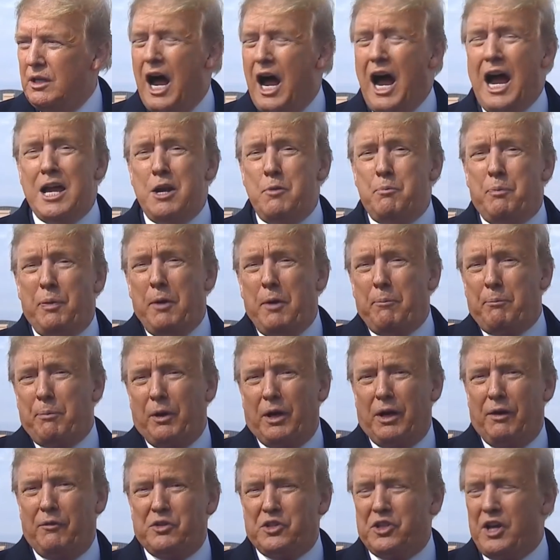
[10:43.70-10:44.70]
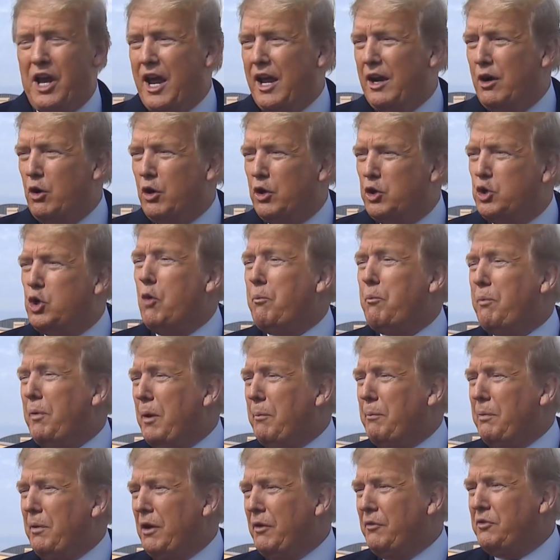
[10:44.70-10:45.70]
9 people have said, or 2
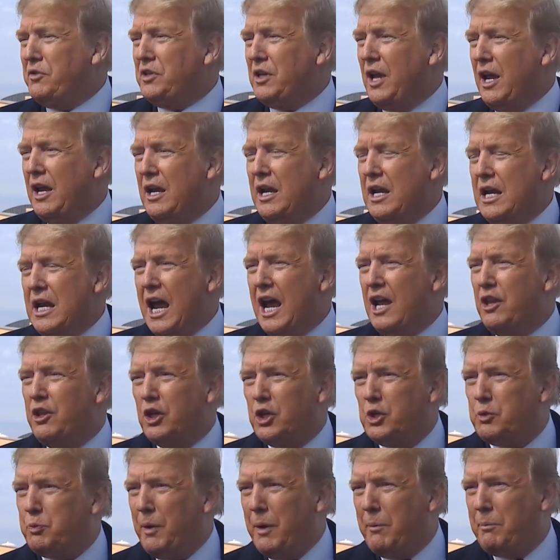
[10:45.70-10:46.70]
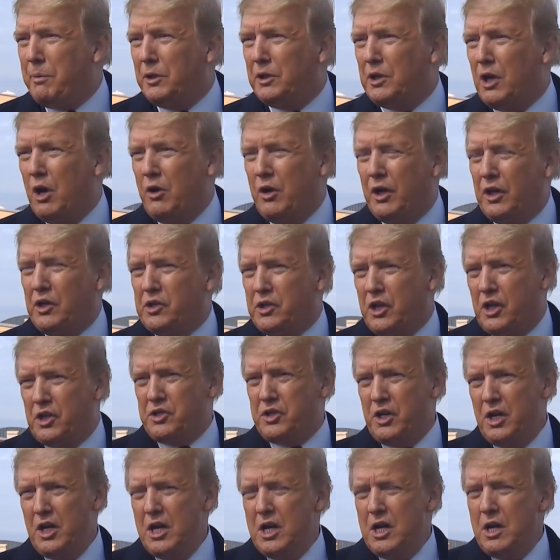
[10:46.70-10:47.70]
people have said, and those people don't
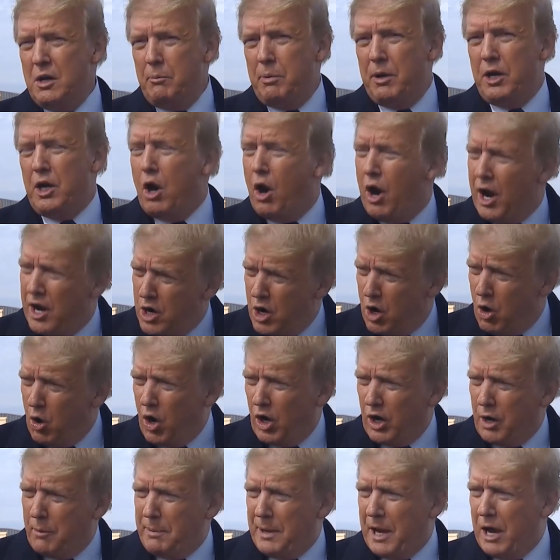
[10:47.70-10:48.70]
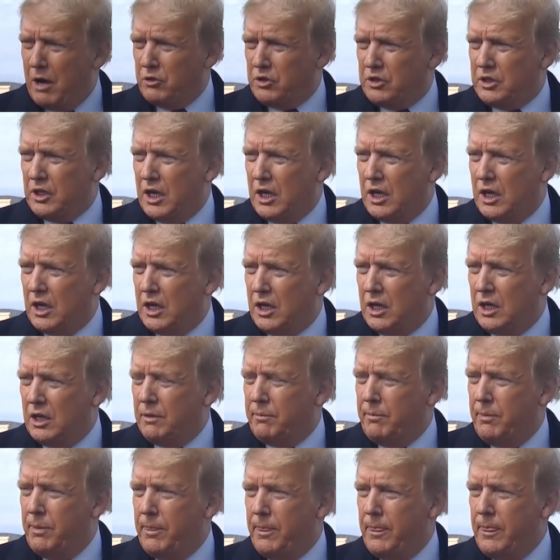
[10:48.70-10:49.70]
exist. But no, I know all about
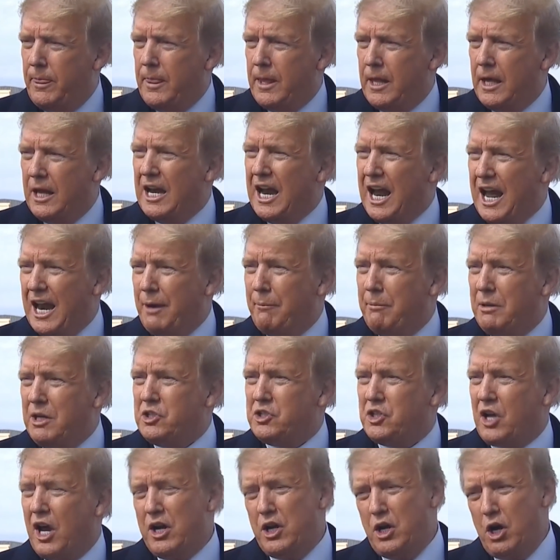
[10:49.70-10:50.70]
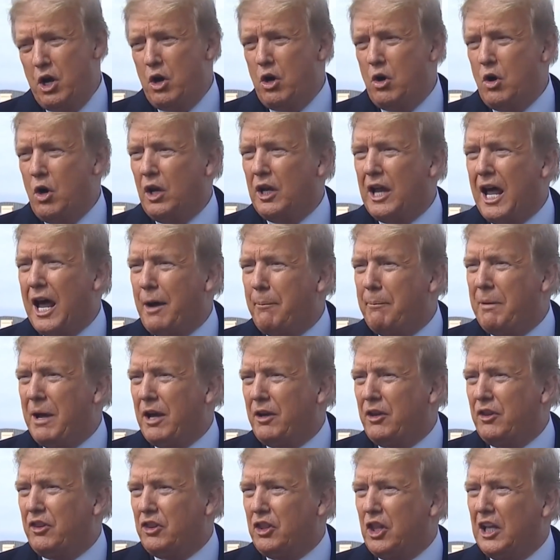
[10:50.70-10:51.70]
Anonymous. I know a lot
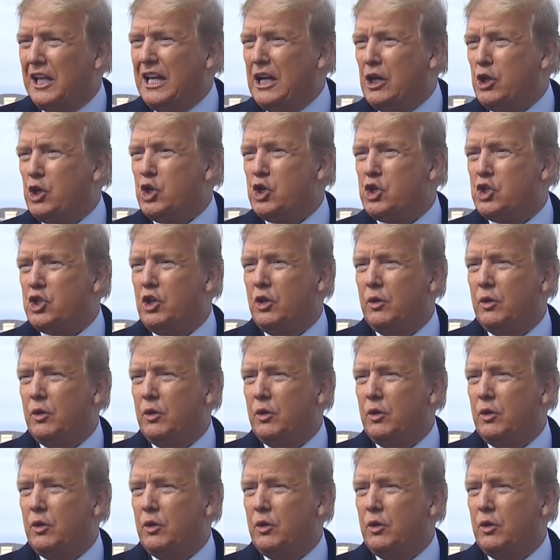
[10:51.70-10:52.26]
about the leakers.